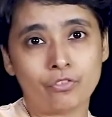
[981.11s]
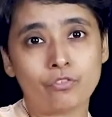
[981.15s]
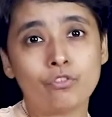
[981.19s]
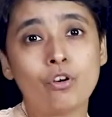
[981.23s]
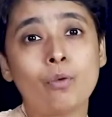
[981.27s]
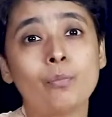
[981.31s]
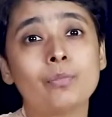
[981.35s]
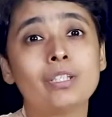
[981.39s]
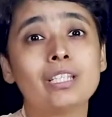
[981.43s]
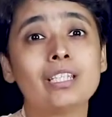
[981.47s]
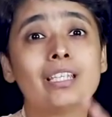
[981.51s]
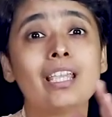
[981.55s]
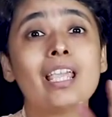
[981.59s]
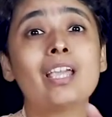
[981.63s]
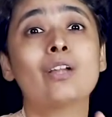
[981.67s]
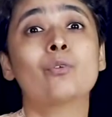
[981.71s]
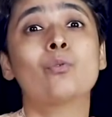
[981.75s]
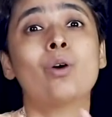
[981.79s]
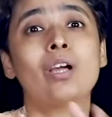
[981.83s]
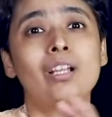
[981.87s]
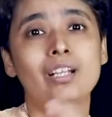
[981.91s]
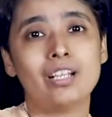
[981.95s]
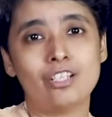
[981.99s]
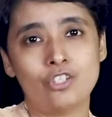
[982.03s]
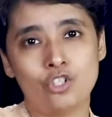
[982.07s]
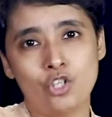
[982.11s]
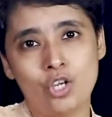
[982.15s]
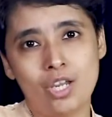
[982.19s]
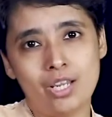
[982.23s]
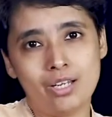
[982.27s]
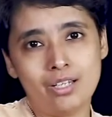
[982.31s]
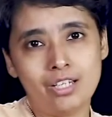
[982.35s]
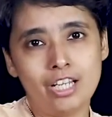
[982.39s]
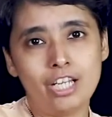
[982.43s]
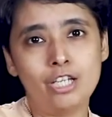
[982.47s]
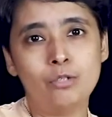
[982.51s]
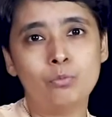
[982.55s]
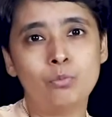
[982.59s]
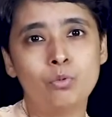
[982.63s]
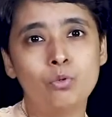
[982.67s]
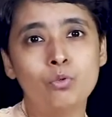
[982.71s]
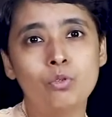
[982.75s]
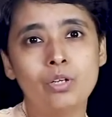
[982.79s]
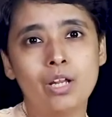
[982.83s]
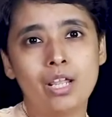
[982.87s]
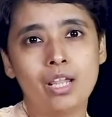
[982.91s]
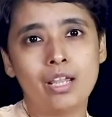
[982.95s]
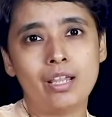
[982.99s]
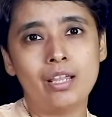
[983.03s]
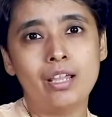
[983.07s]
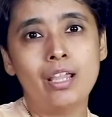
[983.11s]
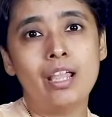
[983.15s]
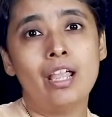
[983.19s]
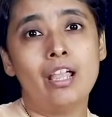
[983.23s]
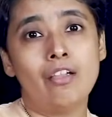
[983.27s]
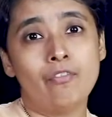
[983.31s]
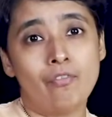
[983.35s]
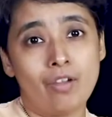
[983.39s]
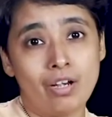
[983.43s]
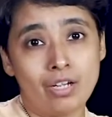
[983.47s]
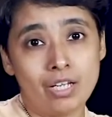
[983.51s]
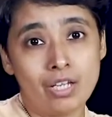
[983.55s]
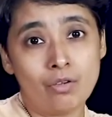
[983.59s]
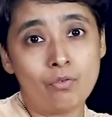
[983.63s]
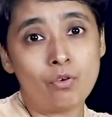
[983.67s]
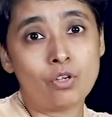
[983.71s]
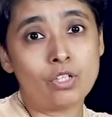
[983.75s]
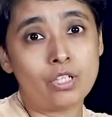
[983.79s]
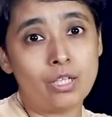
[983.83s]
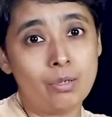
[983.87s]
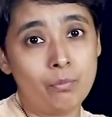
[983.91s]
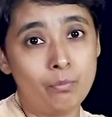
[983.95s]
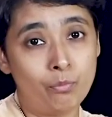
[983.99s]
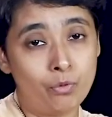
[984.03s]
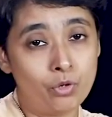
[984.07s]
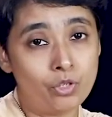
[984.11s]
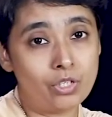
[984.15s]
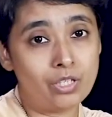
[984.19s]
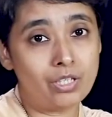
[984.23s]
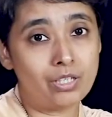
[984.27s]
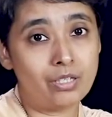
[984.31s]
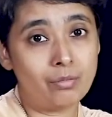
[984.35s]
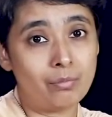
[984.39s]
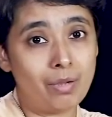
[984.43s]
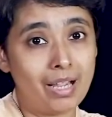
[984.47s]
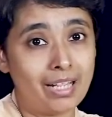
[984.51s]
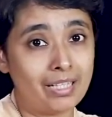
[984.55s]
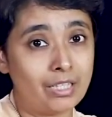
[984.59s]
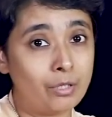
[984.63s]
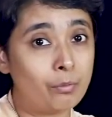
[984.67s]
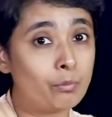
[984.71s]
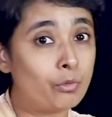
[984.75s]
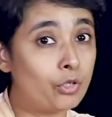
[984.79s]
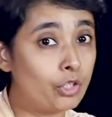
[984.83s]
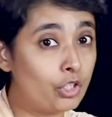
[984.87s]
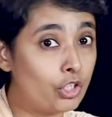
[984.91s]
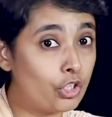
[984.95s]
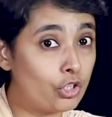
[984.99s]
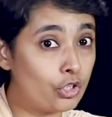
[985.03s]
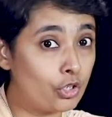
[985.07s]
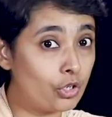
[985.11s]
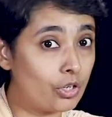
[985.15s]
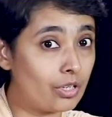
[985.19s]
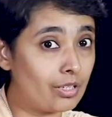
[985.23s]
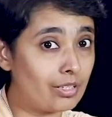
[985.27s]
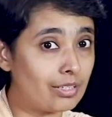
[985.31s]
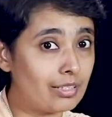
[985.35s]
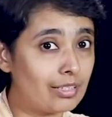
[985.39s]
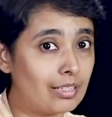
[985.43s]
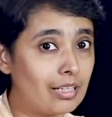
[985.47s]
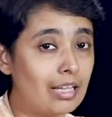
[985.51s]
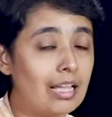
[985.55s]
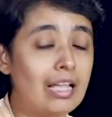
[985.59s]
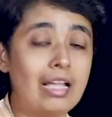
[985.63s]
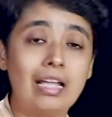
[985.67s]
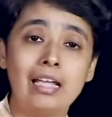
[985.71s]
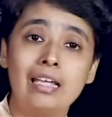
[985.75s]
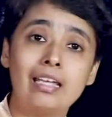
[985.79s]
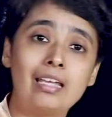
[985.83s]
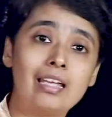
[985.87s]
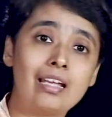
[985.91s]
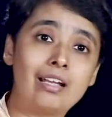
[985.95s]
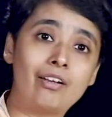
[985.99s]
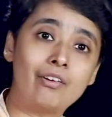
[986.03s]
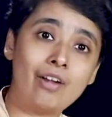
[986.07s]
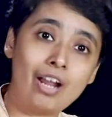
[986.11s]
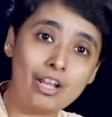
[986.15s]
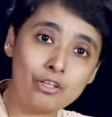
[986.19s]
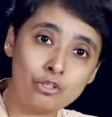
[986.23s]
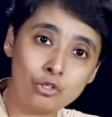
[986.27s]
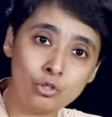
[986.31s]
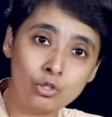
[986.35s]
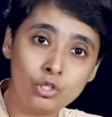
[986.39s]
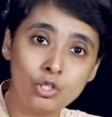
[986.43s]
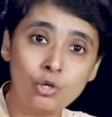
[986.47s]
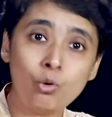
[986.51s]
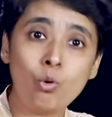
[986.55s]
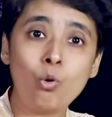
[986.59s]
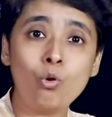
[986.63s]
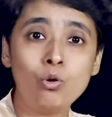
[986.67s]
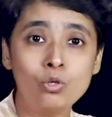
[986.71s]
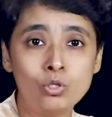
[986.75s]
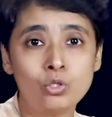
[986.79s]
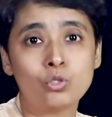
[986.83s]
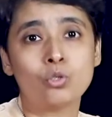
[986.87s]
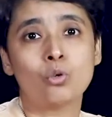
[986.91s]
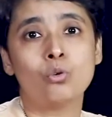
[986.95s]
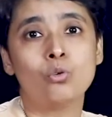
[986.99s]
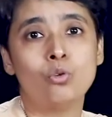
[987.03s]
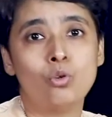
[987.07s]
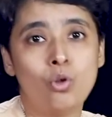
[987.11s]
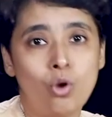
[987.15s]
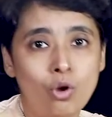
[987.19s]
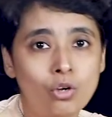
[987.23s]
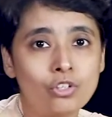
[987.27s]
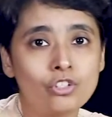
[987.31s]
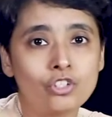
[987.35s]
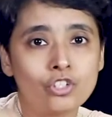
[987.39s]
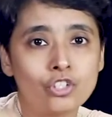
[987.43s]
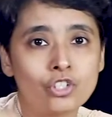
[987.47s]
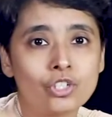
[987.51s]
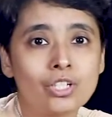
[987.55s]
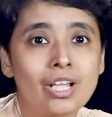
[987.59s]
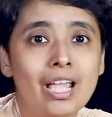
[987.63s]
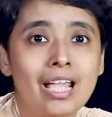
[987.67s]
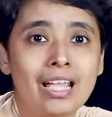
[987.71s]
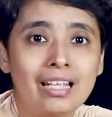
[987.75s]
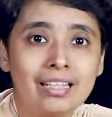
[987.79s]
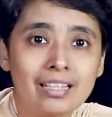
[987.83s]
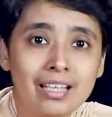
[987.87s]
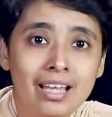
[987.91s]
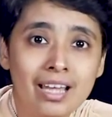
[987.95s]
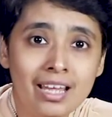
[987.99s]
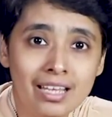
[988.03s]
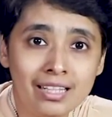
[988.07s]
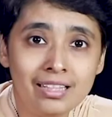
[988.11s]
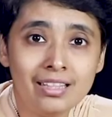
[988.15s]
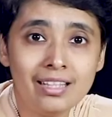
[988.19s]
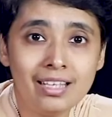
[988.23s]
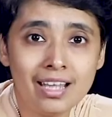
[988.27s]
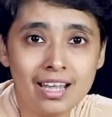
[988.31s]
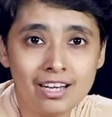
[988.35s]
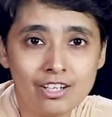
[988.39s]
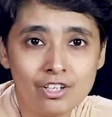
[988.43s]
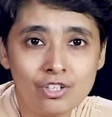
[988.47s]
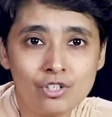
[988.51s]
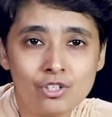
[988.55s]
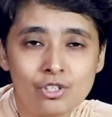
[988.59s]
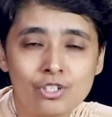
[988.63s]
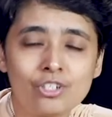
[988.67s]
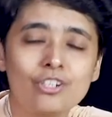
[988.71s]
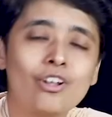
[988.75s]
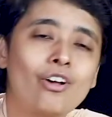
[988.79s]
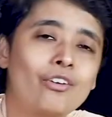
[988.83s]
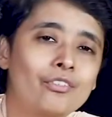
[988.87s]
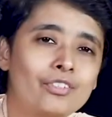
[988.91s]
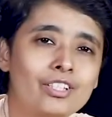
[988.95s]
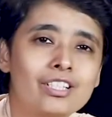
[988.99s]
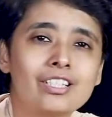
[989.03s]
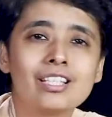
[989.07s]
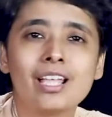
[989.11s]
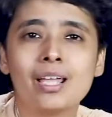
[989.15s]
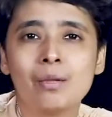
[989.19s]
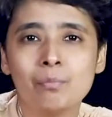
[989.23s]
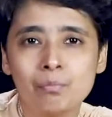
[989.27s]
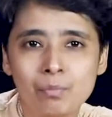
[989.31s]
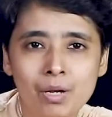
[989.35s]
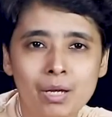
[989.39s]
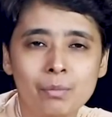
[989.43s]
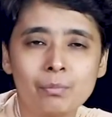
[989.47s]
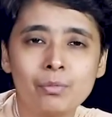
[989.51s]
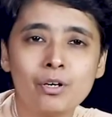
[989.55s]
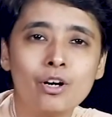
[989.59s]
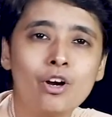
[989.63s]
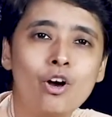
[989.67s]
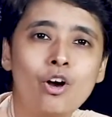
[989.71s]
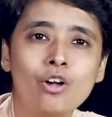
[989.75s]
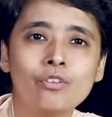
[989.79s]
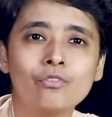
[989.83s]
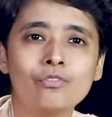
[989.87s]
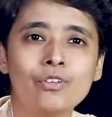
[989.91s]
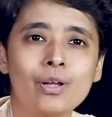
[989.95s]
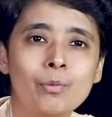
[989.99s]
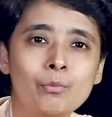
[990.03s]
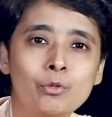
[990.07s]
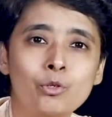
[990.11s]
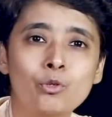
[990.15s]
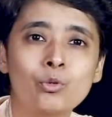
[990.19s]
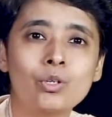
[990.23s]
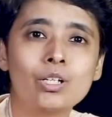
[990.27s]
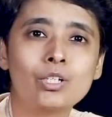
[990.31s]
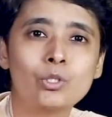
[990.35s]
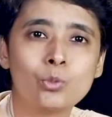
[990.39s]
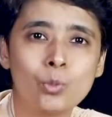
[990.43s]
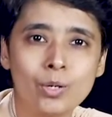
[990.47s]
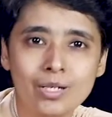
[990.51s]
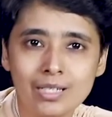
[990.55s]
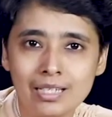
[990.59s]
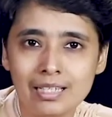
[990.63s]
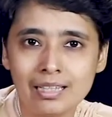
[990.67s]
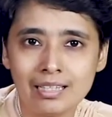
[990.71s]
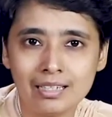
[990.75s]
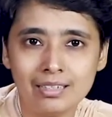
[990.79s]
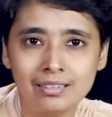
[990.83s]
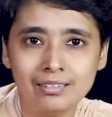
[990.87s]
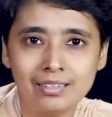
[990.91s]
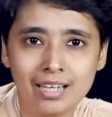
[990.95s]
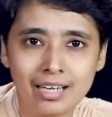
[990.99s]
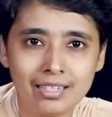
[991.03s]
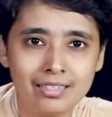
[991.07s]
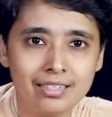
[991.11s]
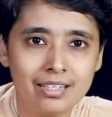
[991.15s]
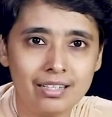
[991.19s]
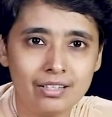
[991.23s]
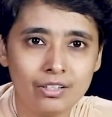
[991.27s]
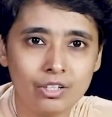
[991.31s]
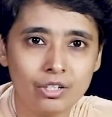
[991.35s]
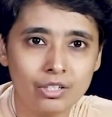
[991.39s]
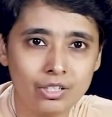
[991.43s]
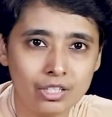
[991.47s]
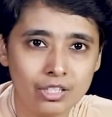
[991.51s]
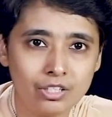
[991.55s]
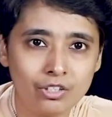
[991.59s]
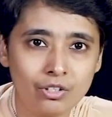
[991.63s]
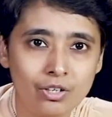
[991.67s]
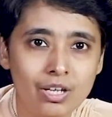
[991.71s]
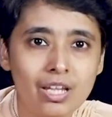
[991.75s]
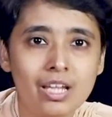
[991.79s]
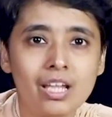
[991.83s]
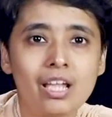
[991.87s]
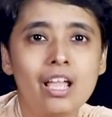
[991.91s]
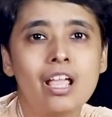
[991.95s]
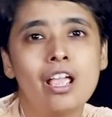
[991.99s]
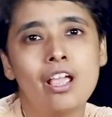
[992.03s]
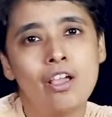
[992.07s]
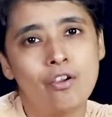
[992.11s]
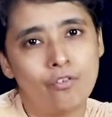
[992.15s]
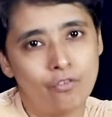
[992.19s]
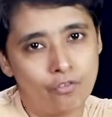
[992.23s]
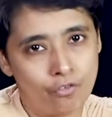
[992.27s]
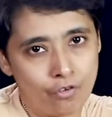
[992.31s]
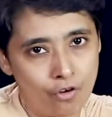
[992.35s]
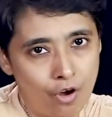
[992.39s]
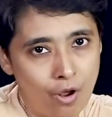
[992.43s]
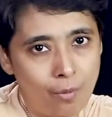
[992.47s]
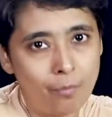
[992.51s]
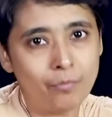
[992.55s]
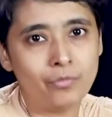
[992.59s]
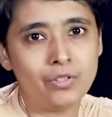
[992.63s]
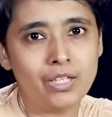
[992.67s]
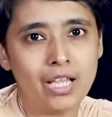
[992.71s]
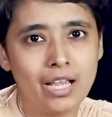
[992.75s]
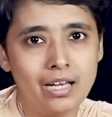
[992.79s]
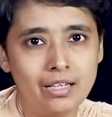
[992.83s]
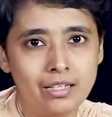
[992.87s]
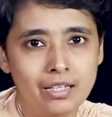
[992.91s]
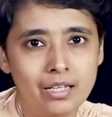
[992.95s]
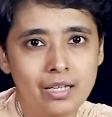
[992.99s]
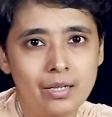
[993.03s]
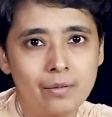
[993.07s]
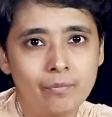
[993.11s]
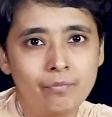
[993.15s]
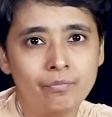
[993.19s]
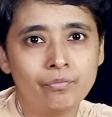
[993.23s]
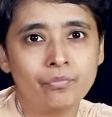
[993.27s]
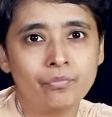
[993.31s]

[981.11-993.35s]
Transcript: From the Yerwada jail in Pune, where he was imprisoned by the Britishers. He gradually also launched the Hindi edition of the same paper on February 23, 1933 from Delhi